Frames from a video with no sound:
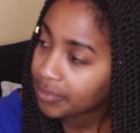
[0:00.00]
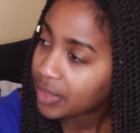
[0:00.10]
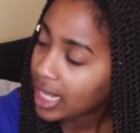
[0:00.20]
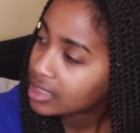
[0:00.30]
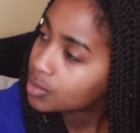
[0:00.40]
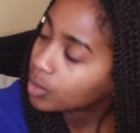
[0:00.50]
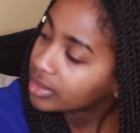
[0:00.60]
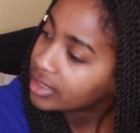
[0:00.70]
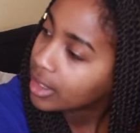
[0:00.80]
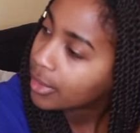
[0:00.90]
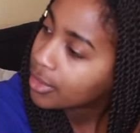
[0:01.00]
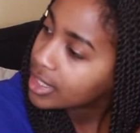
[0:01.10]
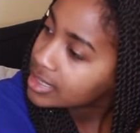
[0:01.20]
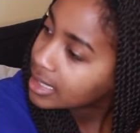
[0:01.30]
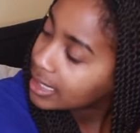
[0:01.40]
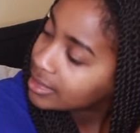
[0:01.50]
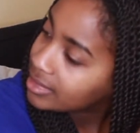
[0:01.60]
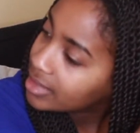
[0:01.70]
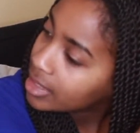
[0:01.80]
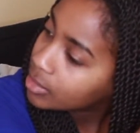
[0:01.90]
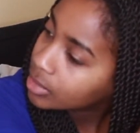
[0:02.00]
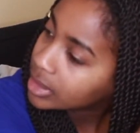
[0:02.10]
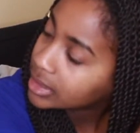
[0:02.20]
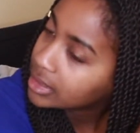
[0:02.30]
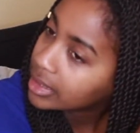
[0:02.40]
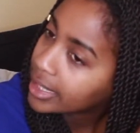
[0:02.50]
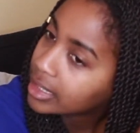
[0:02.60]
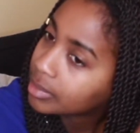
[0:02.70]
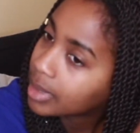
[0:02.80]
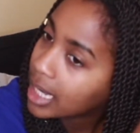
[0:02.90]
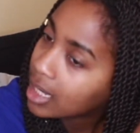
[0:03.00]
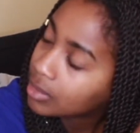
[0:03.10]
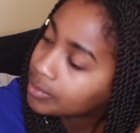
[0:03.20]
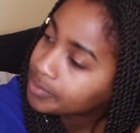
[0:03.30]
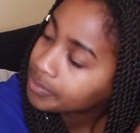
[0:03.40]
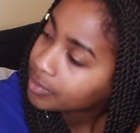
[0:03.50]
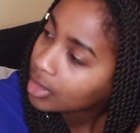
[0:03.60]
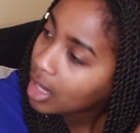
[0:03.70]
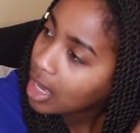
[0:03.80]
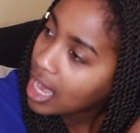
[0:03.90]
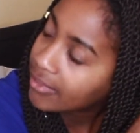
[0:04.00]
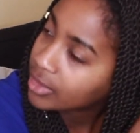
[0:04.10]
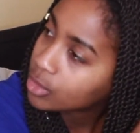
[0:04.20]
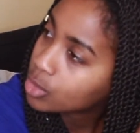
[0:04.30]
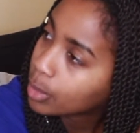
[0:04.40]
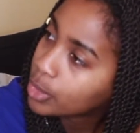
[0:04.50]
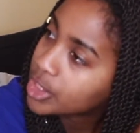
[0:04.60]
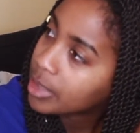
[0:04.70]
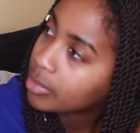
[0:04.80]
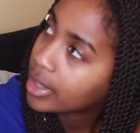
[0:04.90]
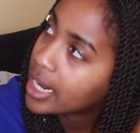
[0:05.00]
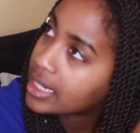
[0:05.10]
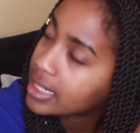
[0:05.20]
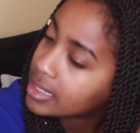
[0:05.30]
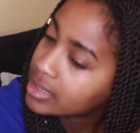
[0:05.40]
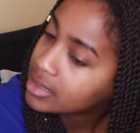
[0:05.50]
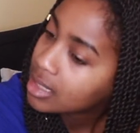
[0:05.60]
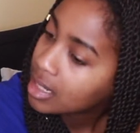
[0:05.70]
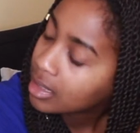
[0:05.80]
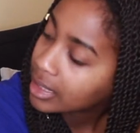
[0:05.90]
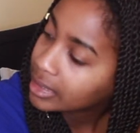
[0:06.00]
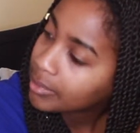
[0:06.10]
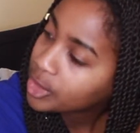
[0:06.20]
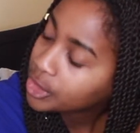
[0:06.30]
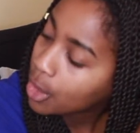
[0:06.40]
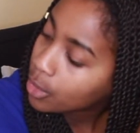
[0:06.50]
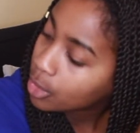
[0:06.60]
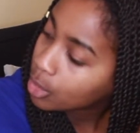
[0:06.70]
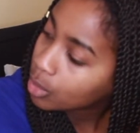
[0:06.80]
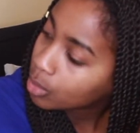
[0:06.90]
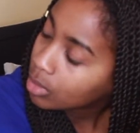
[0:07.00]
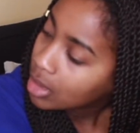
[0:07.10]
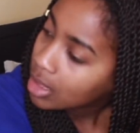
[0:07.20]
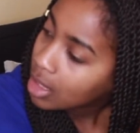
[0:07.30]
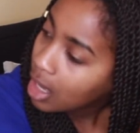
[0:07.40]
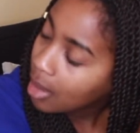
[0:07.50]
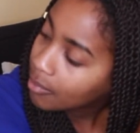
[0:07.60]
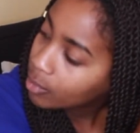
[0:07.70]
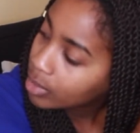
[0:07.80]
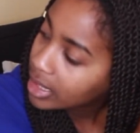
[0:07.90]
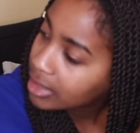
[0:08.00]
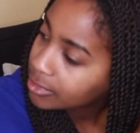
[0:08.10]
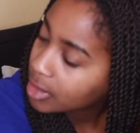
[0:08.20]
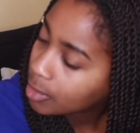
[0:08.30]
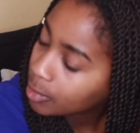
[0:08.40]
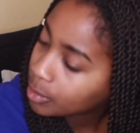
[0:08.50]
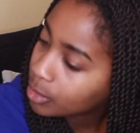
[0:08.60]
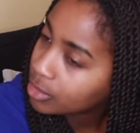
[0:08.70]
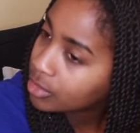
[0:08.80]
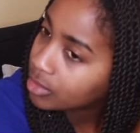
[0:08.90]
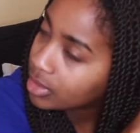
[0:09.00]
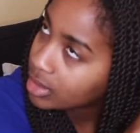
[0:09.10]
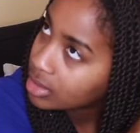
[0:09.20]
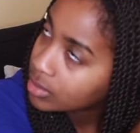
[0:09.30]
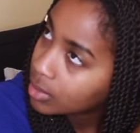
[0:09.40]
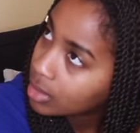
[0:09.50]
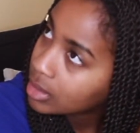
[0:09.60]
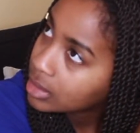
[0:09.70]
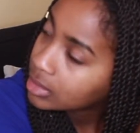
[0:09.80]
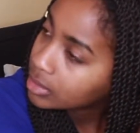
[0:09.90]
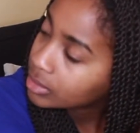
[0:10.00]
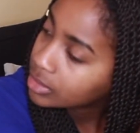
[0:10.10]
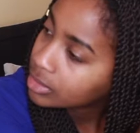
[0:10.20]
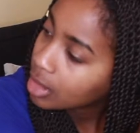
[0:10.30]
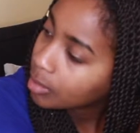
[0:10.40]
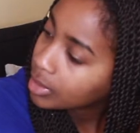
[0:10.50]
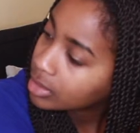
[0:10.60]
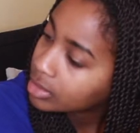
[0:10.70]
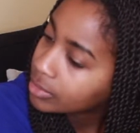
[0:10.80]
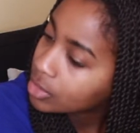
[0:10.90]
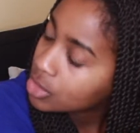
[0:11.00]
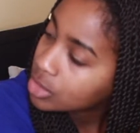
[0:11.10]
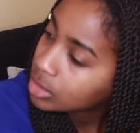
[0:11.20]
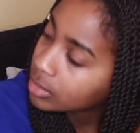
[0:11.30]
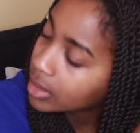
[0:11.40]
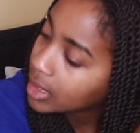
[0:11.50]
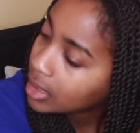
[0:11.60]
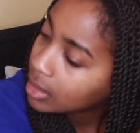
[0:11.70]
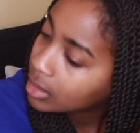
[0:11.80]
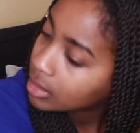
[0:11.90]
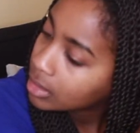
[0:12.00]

that's one of the other things that I didn't really like about having this crochet braid is, let me show you right after I remove this one that's a little stuck because of the jewelry.